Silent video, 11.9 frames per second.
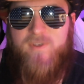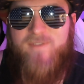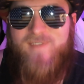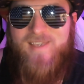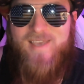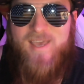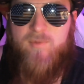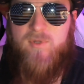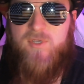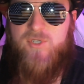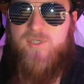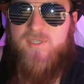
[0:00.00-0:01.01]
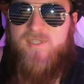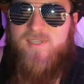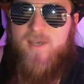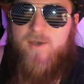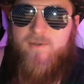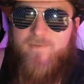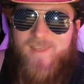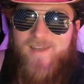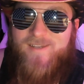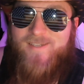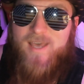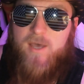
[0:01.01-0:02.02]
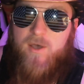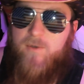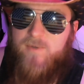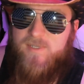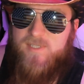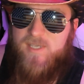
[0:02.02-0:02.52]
v. abolitionists. However, that is not always the